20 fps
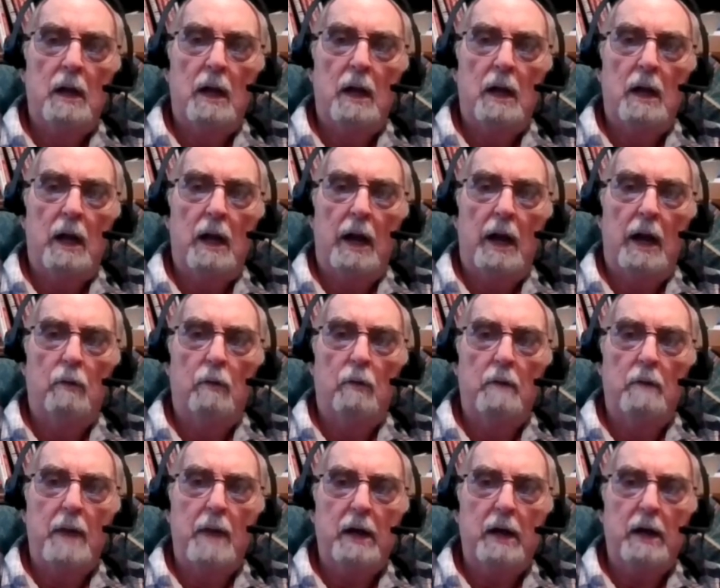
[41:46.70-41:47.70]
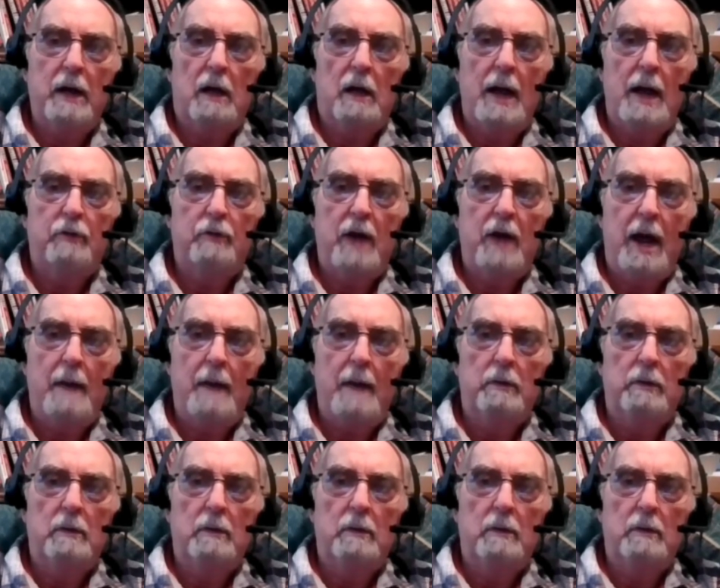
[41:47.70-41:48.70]
and when the bank collapse
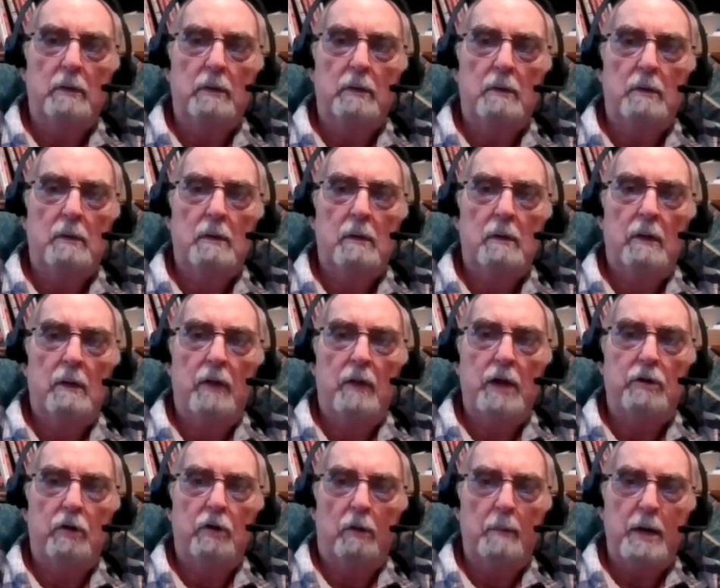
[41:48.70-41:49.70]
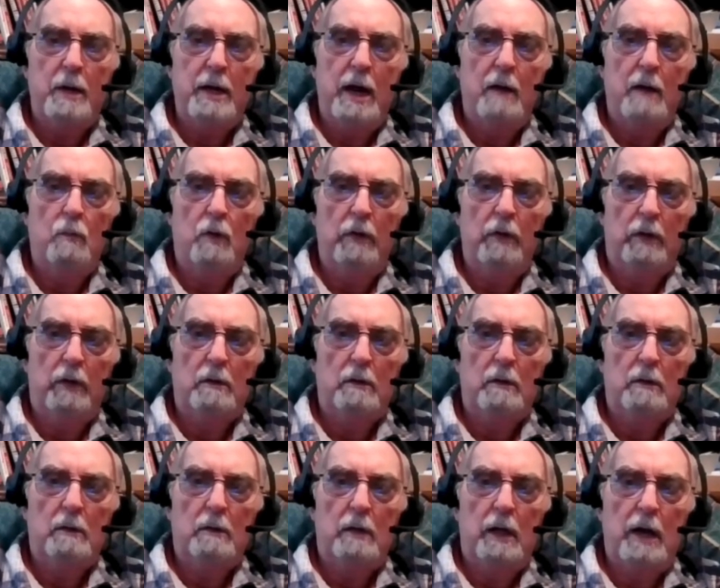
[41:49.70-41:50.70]
happened, they took me down with it,
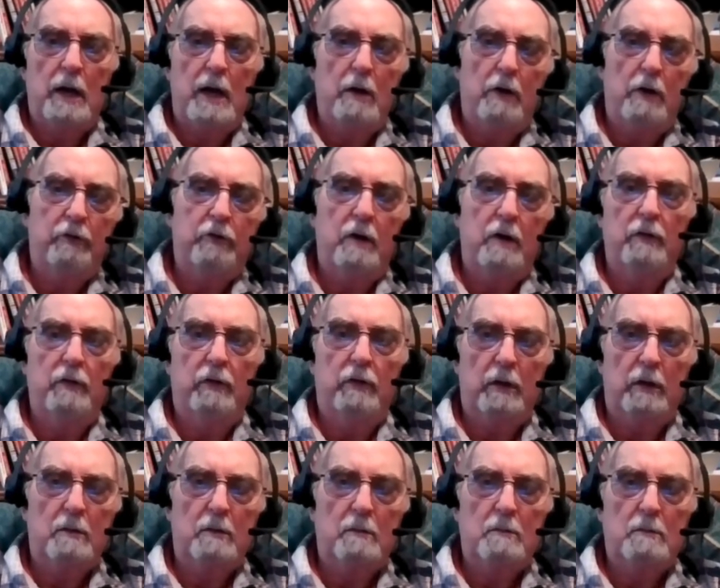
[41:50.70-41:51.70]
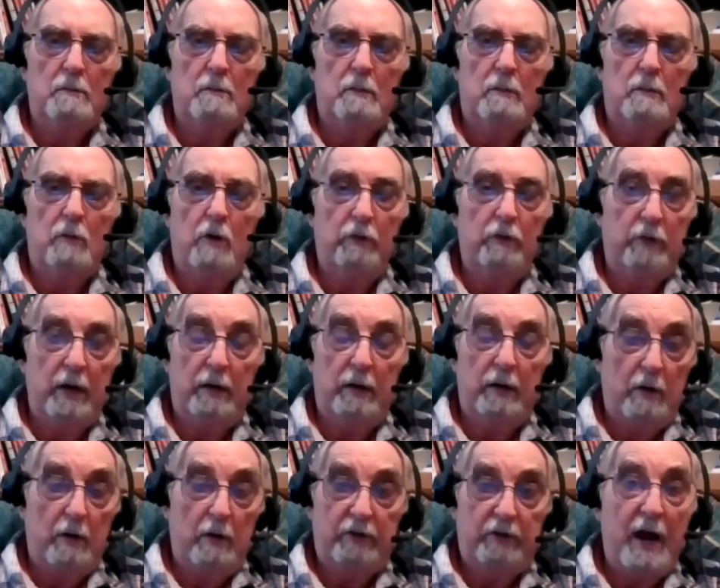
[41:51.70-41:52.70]
and I lost everything. Lost
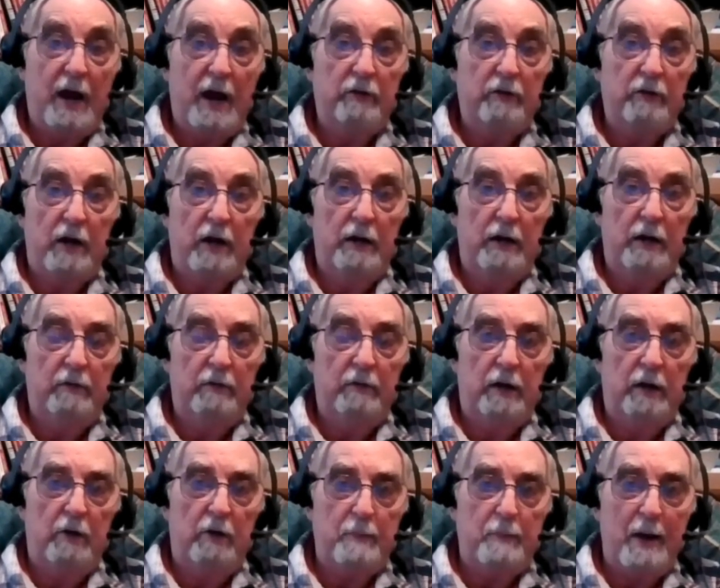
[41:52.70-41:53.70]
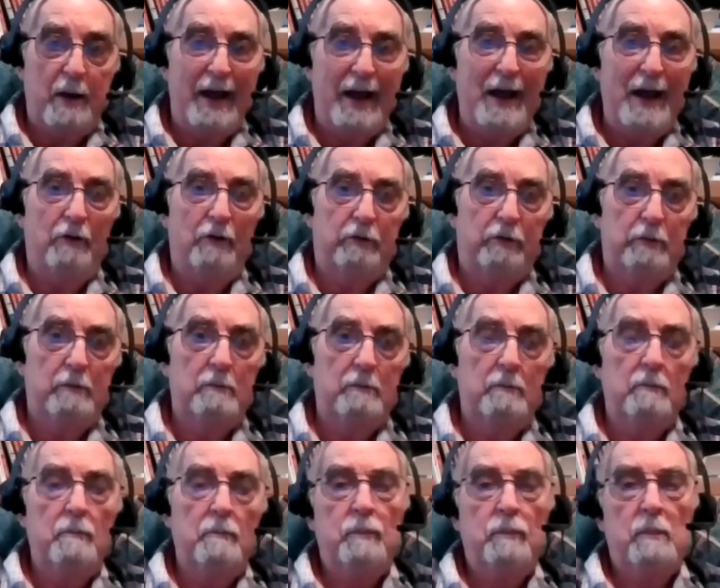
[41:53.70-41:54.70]
the house I lived in. Lost my house.
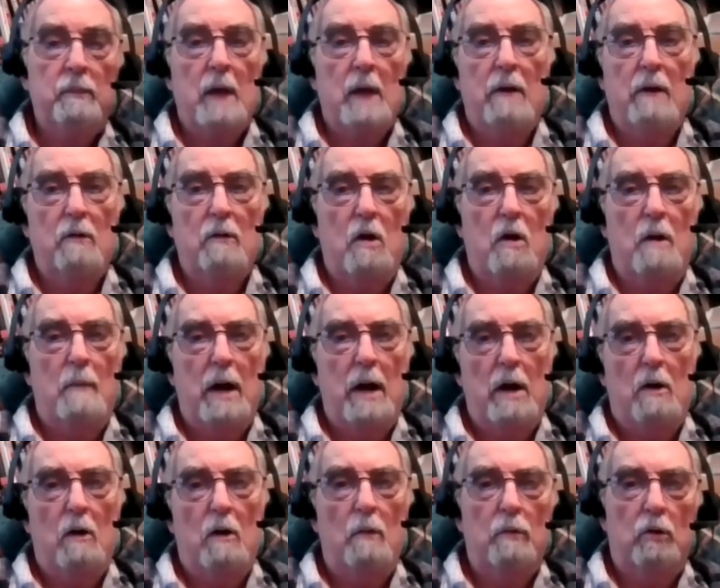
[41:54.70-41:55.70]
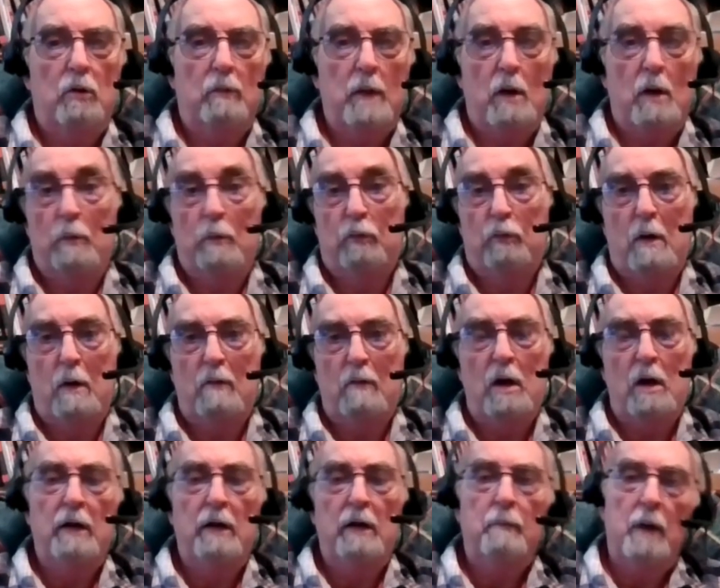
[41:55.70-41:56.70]
I don't call it my home because my home's wherever I
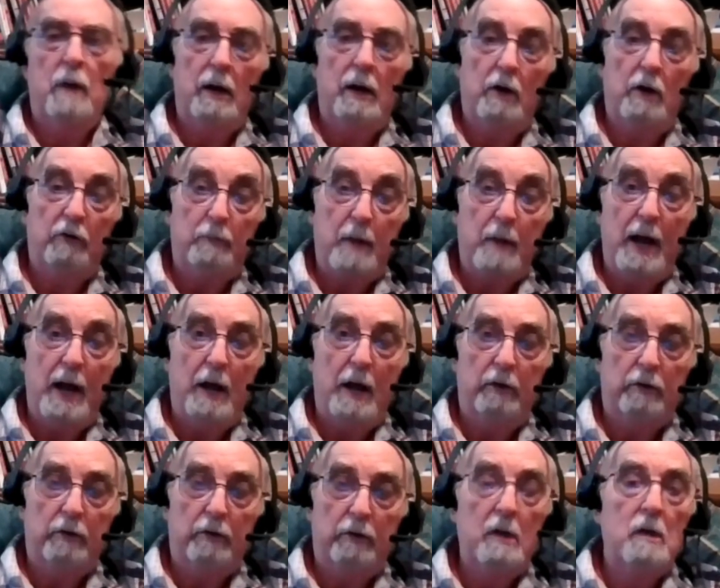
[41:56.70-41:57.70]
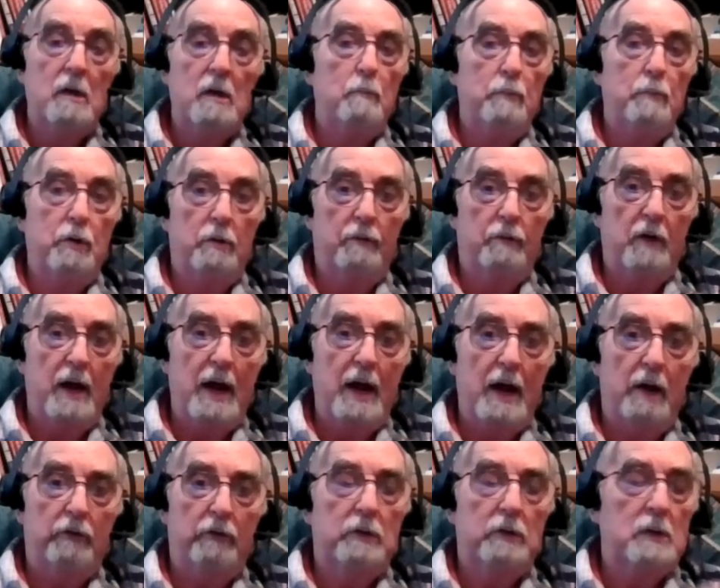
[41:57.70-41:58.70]
live, but I lost my house. Beautiful house.